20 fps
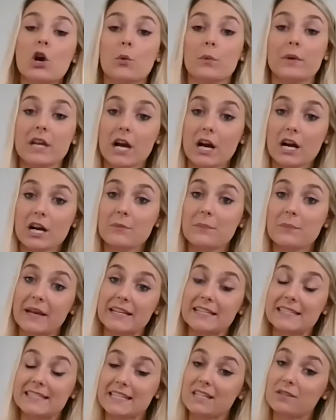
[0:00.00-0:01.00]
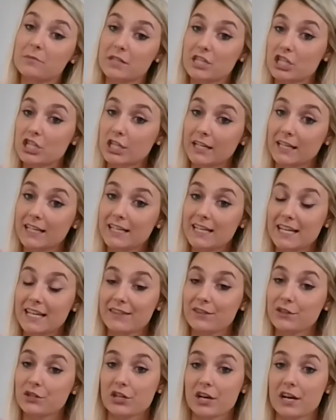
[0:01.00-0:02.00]
We are based in Michigan
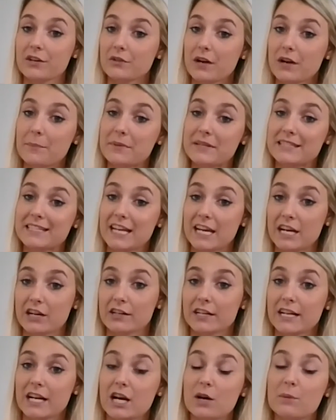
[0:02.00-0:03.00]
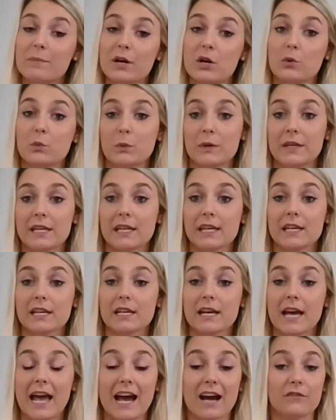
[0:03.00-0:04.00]
in the Grand Rapids area, but
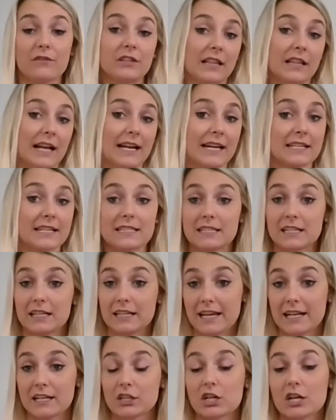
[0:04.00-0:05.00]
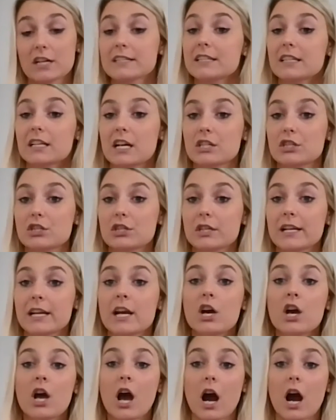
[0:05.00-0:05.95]
we have clients, again, across the country.